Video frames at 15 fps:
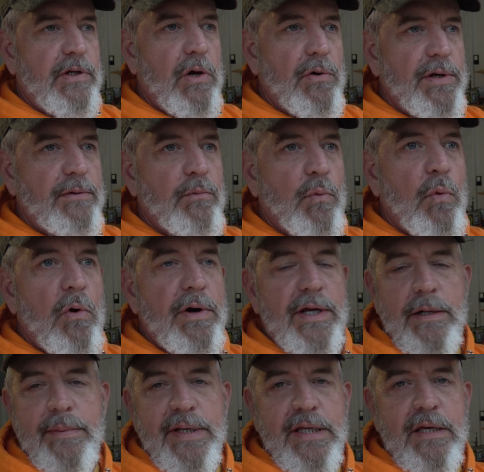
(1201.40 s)
The only warning
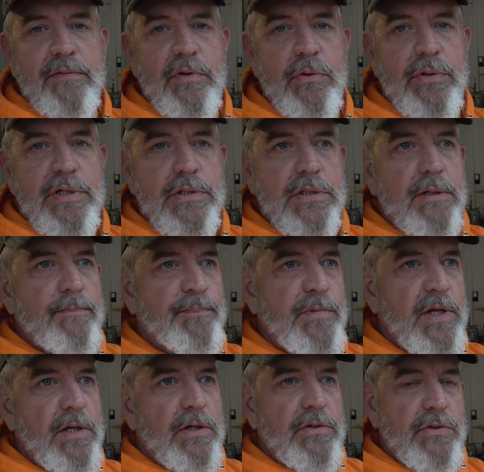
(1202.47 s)
I'm going to give you is
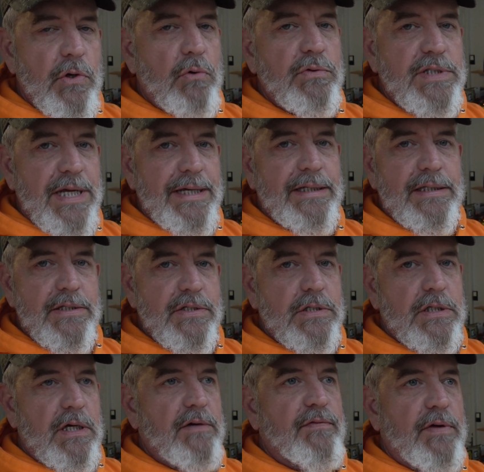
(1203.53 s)
Don't take this
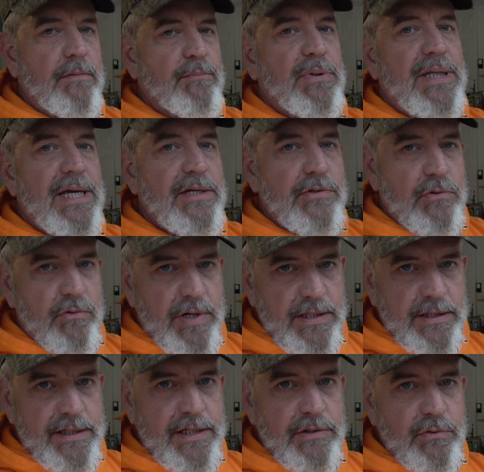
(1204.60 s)
stuff and plant
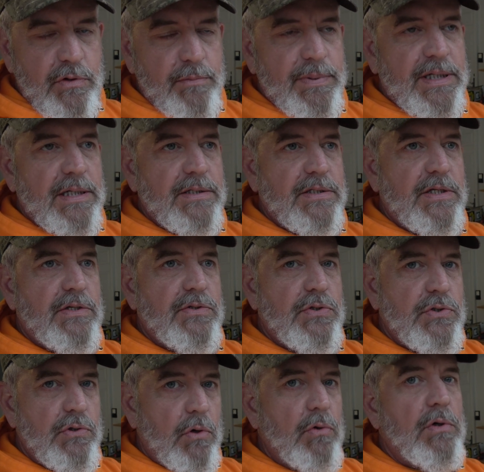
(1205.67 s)
directly into it because it's
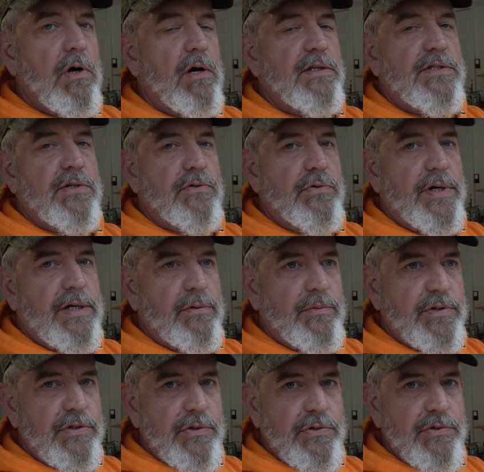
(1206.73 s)
so concentrated
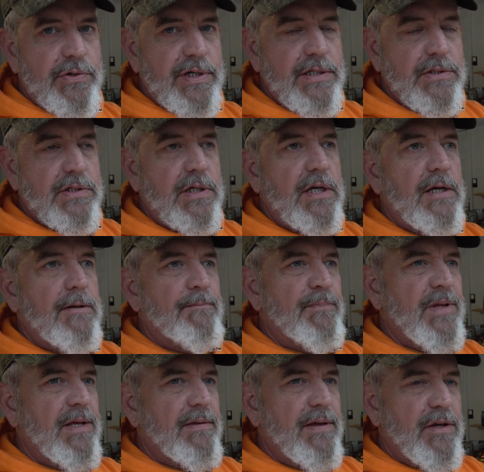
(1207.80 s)
with nutrients
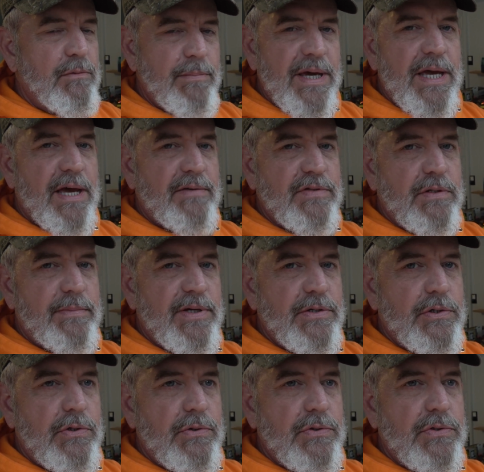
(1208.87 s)
that you may have some
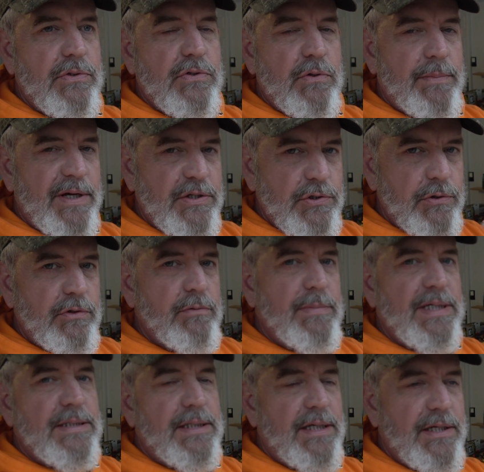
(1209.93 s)
issues. So make sure you
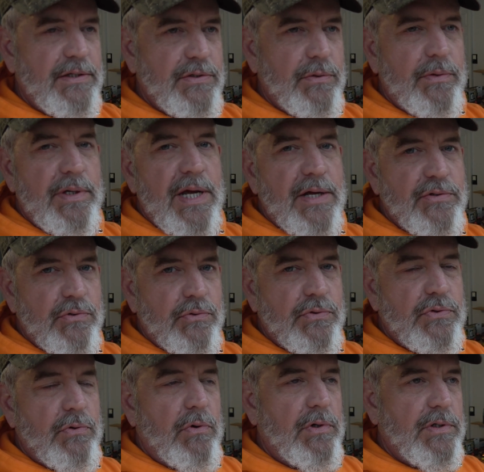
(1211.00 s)
mix it into a natural
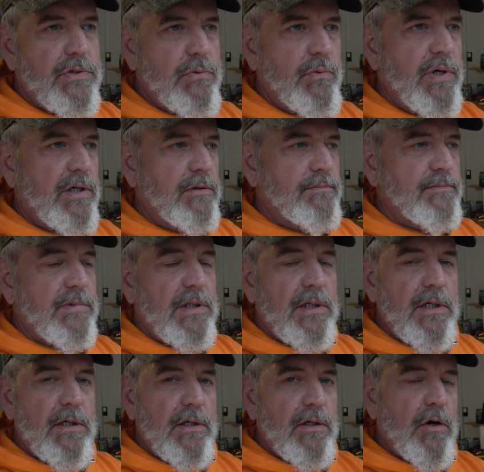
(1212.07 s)
soil as well.
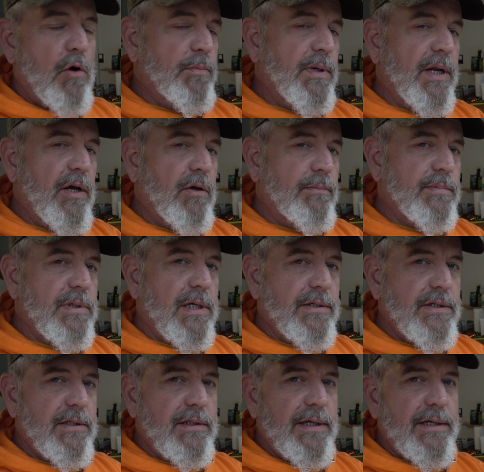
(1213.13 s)
Hope to help.
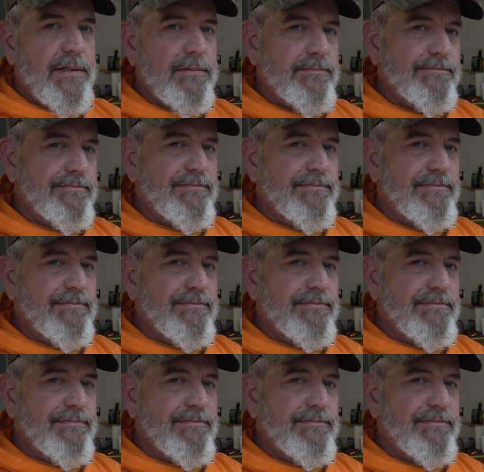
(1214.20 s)
Talk to you later.